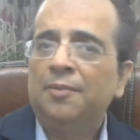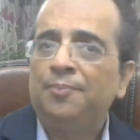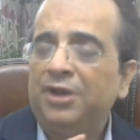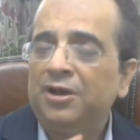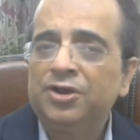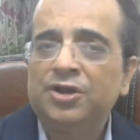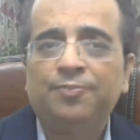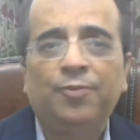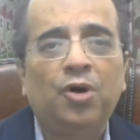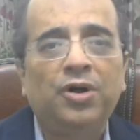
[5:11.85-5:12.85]
peer
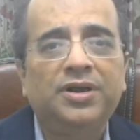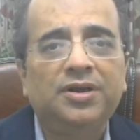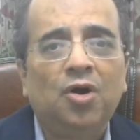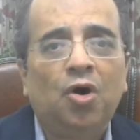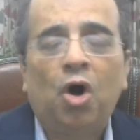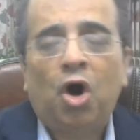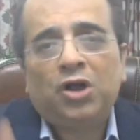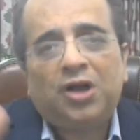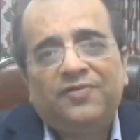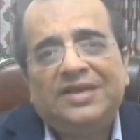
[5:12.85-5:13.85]
support
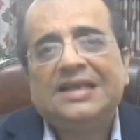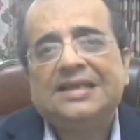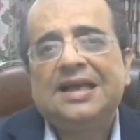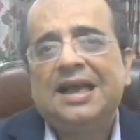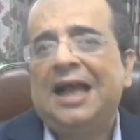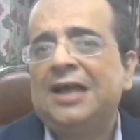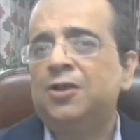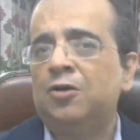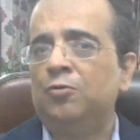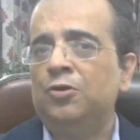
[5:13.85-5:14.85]
all of this has
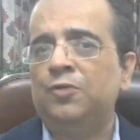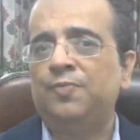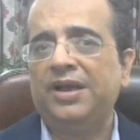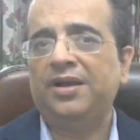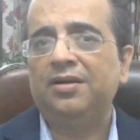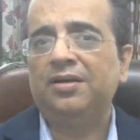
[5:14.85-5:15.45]
a role to play